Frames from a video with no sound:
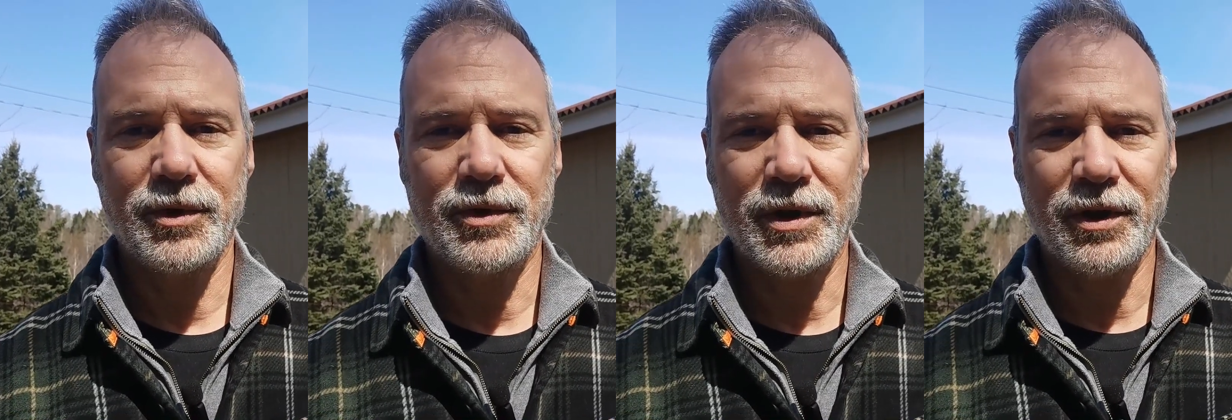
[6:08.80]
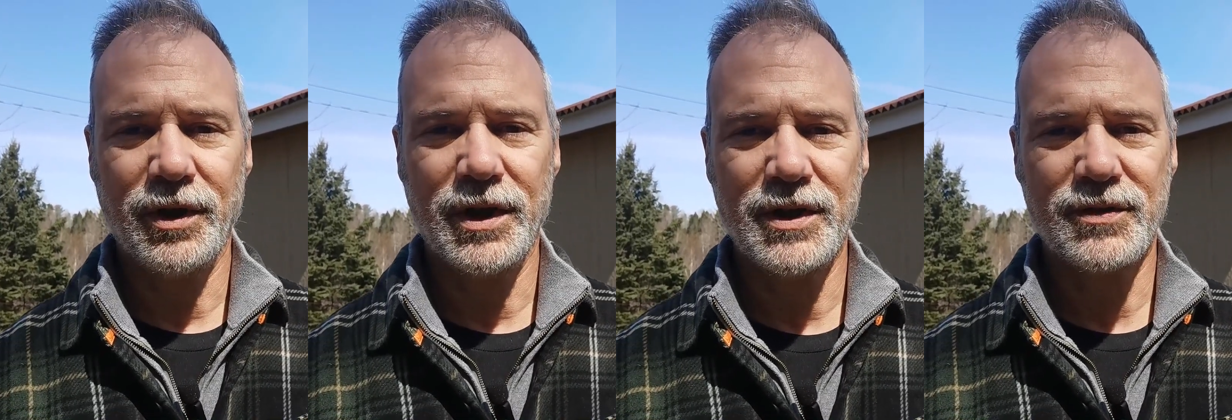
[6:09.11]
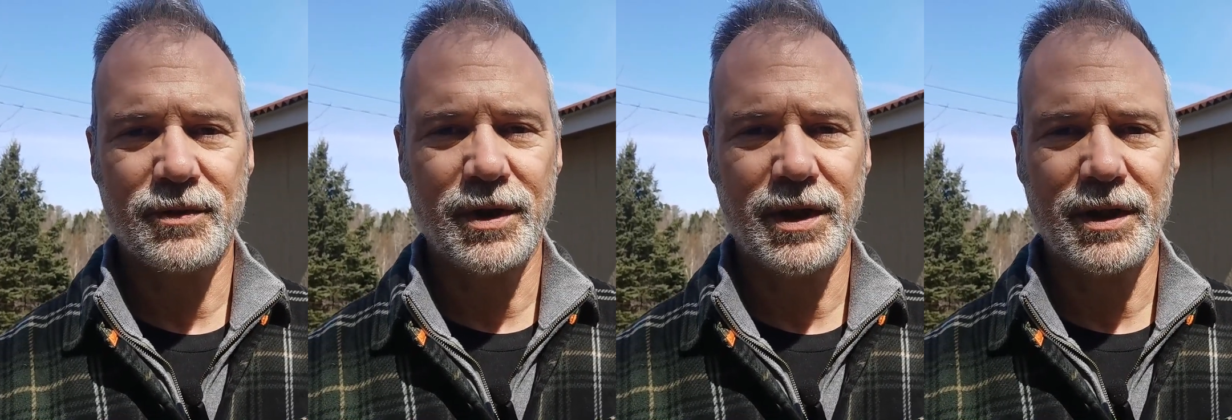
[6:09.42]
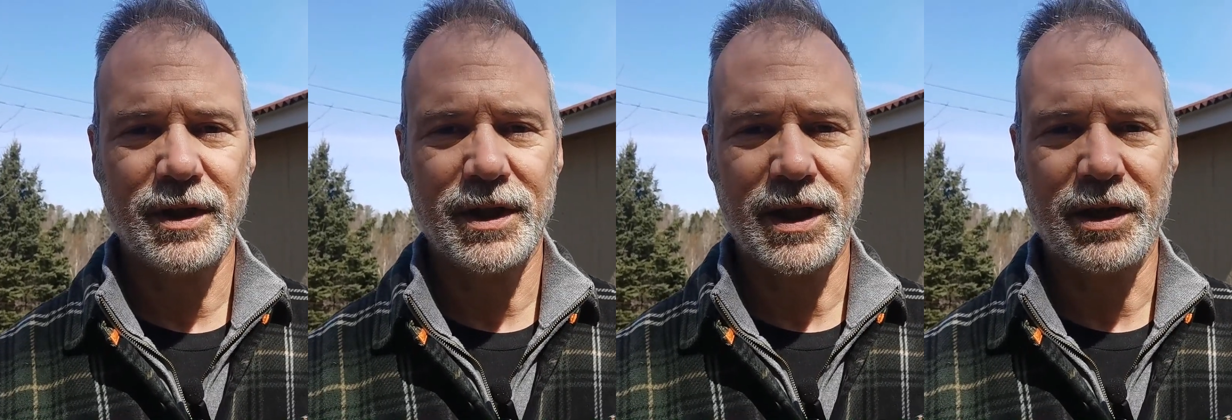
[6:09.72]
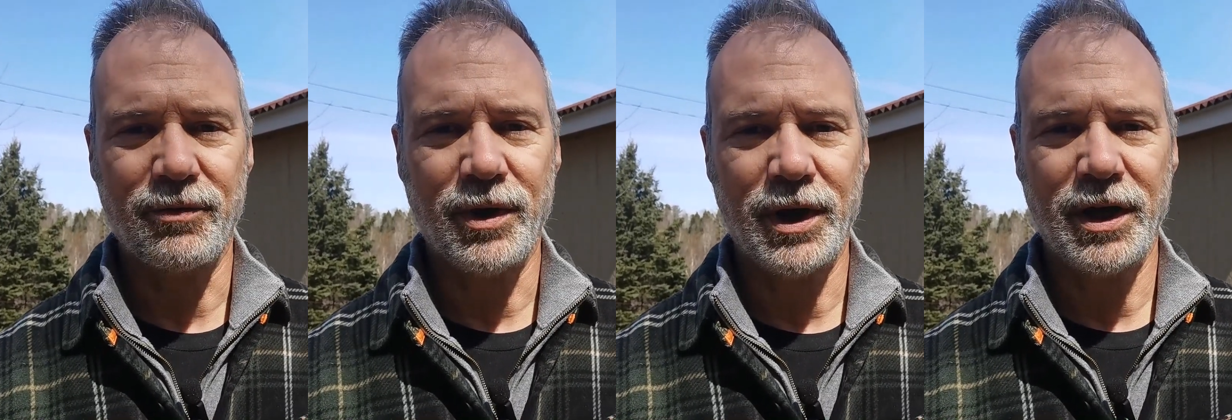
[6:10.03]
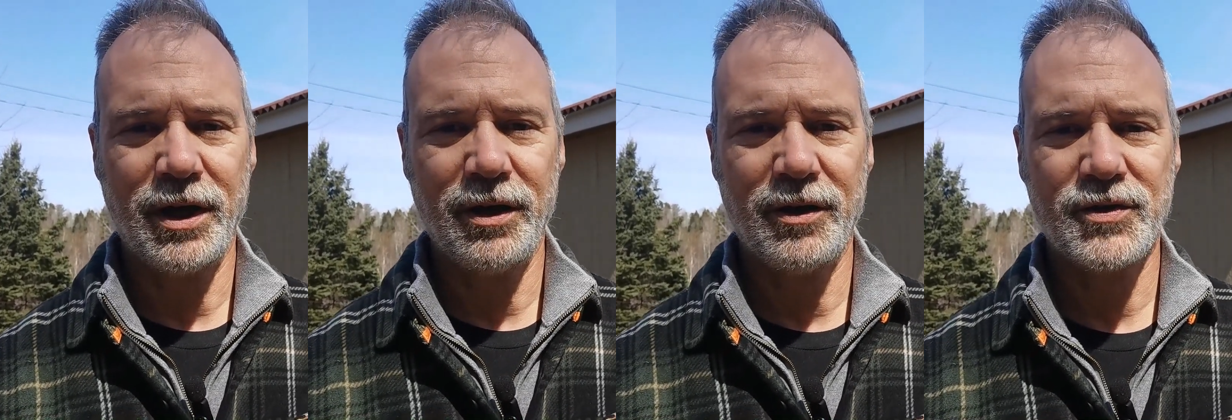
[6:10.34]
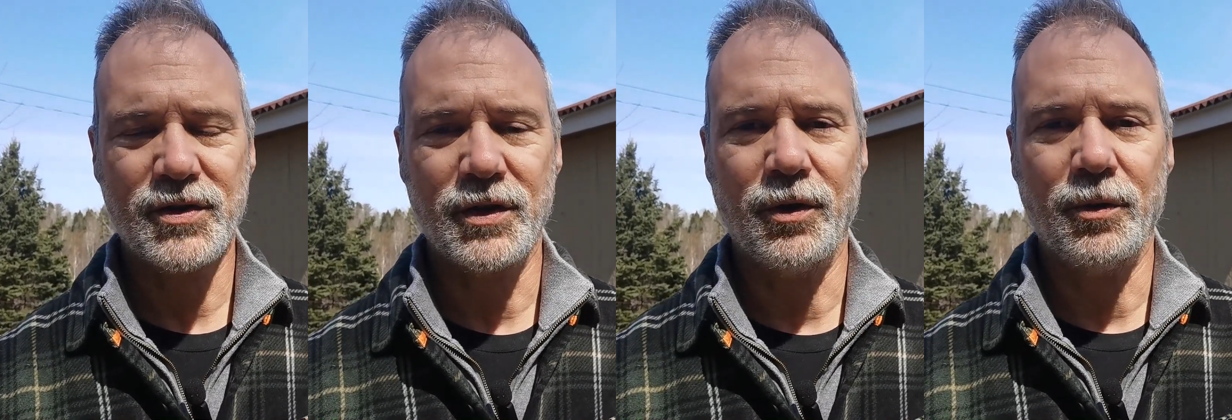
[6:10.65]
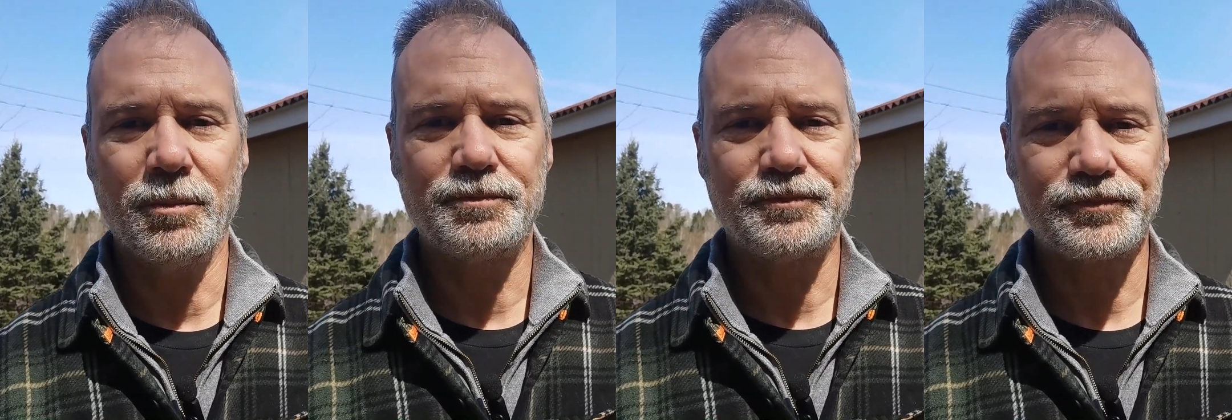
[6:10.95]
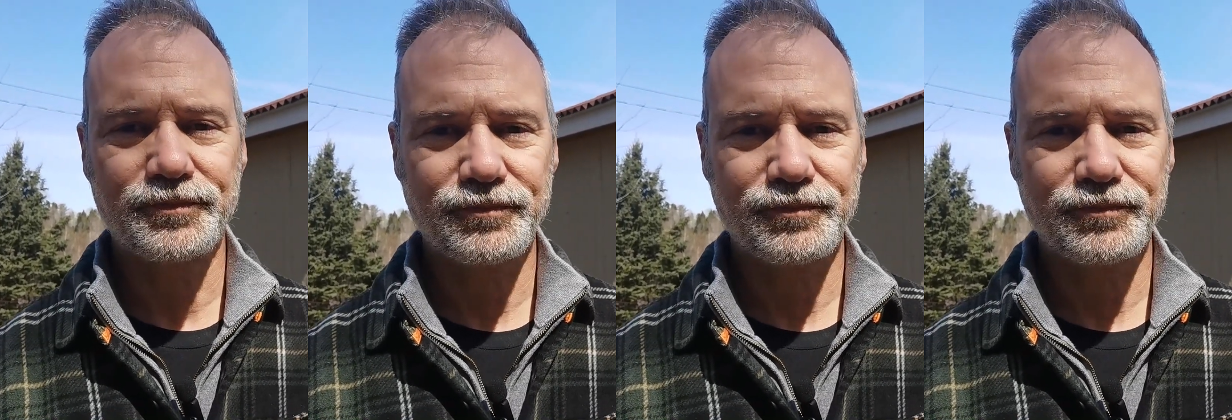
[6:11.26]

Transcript: utilities or anything like that running here. So